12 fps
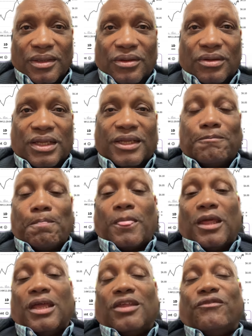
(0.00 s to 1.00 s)
Okay?
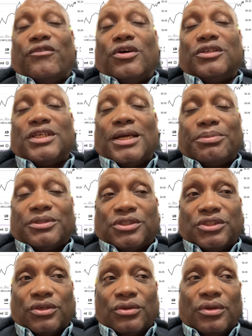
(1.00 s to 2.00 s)
As far as I'm
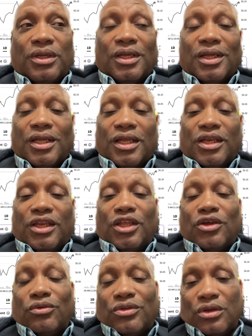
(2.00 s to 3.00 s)
concerned,
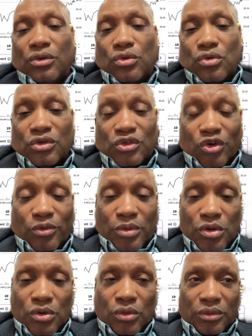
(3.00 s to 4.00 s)
NIO is a long-term
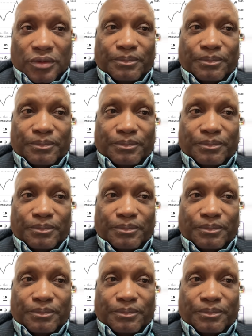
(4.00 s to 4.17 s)
hold.